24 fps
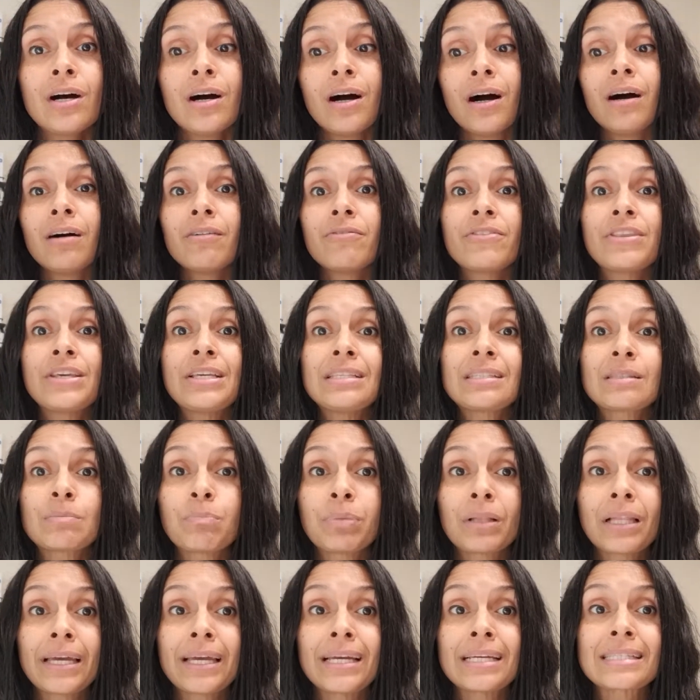of these
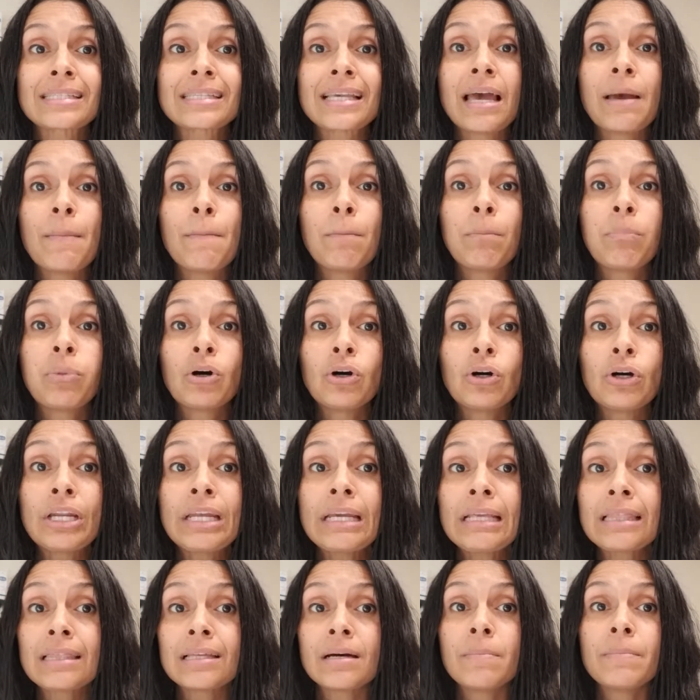plants and
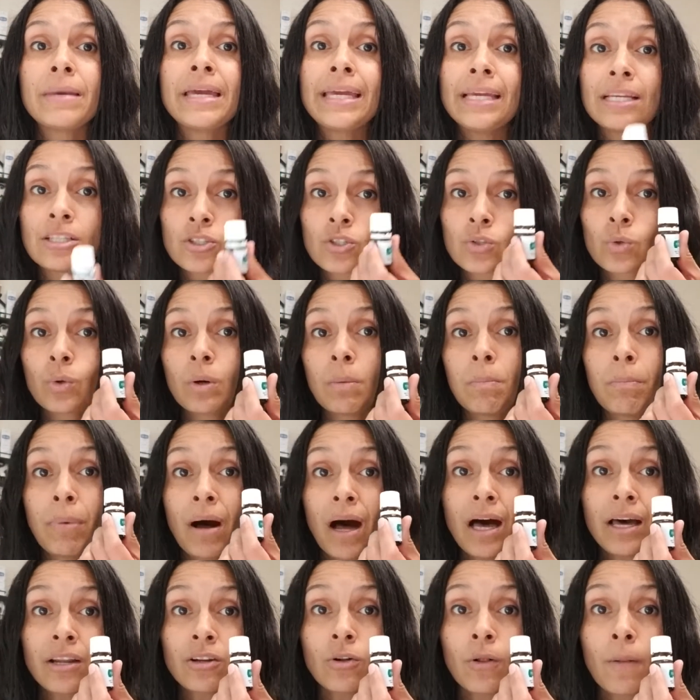putting them into a
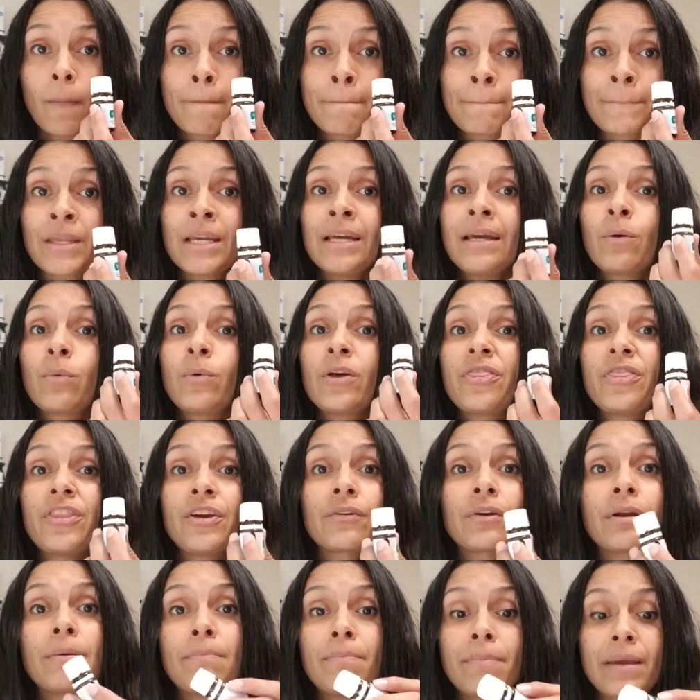bottle with
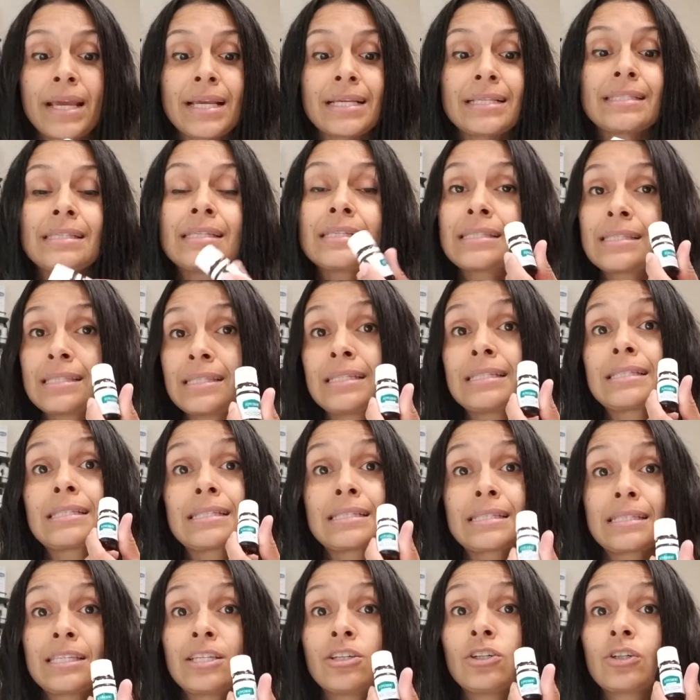their amazing seed to
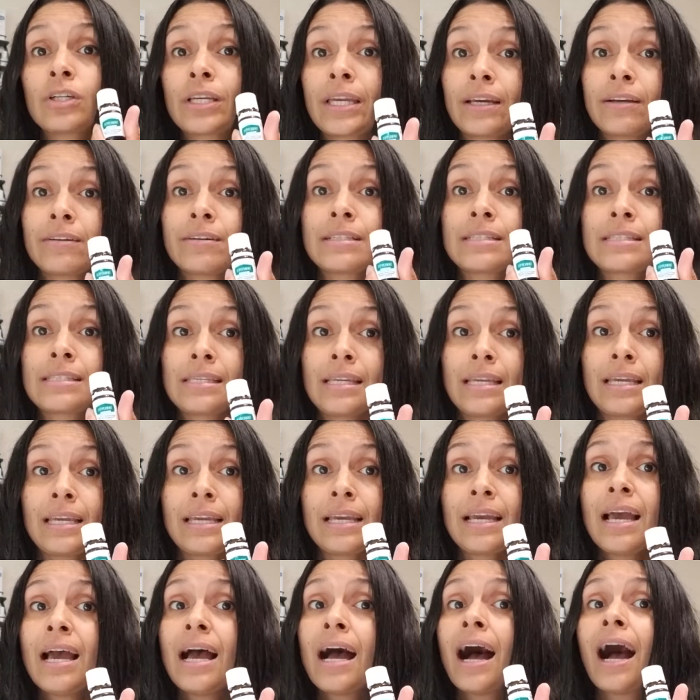seal guarantee.
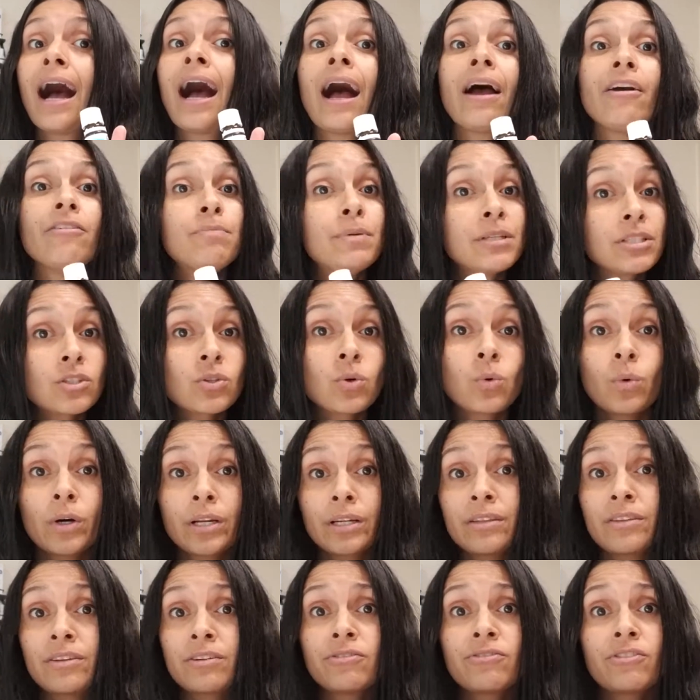I've been to one
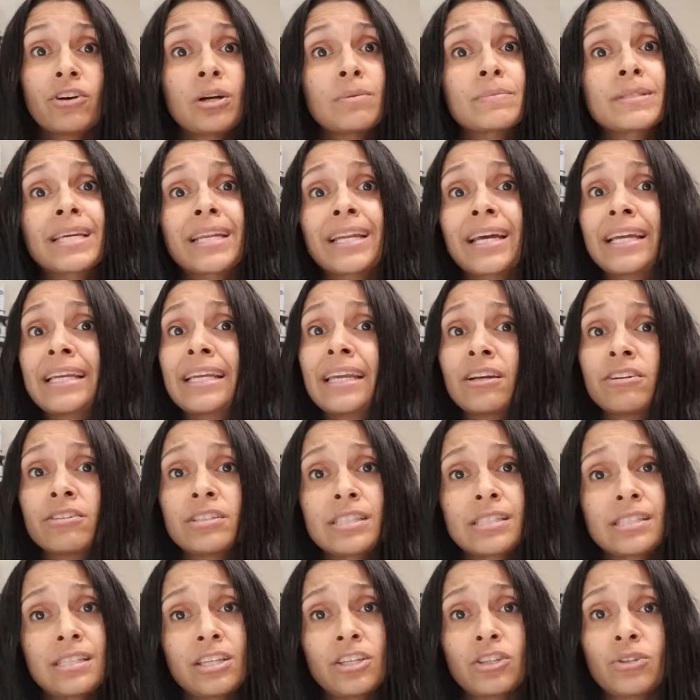of their farms and I
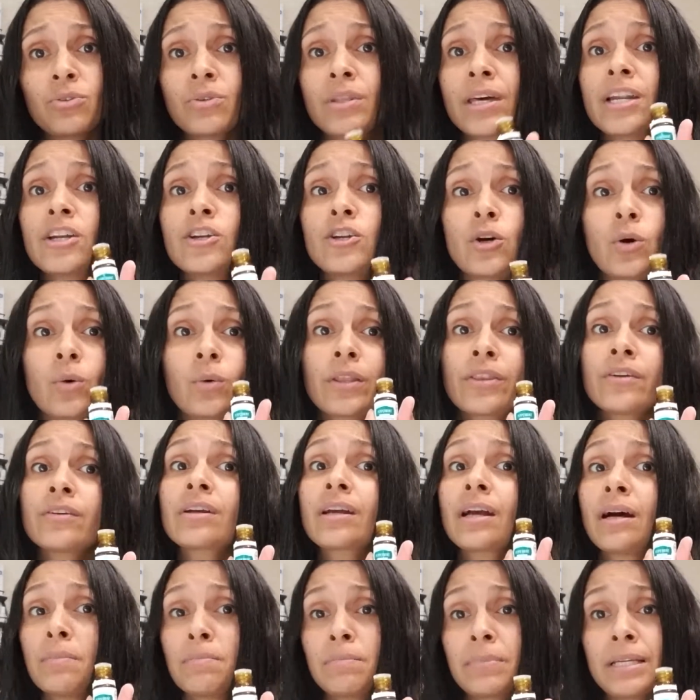guarantee you that no other
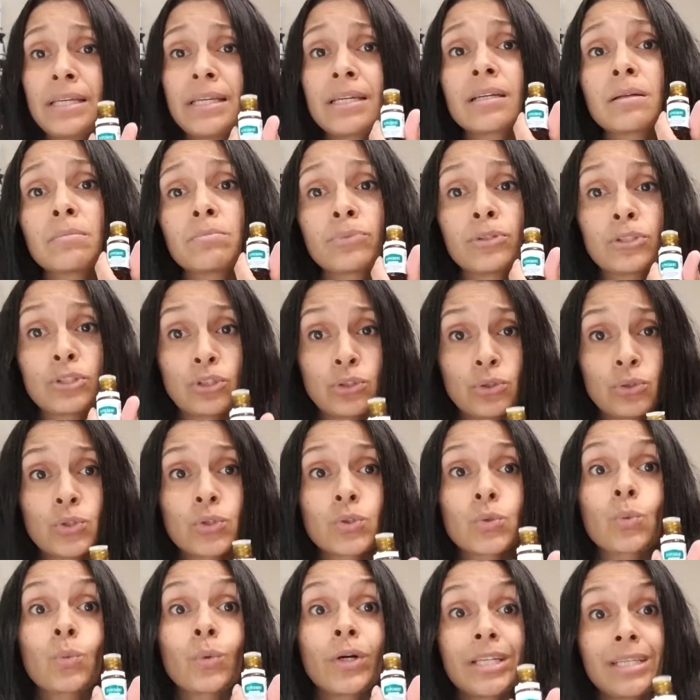company can produce
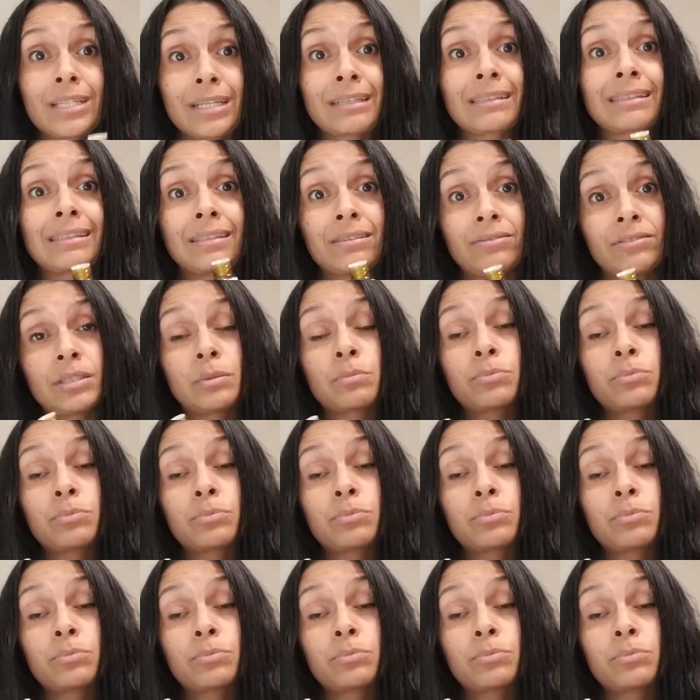what Young Living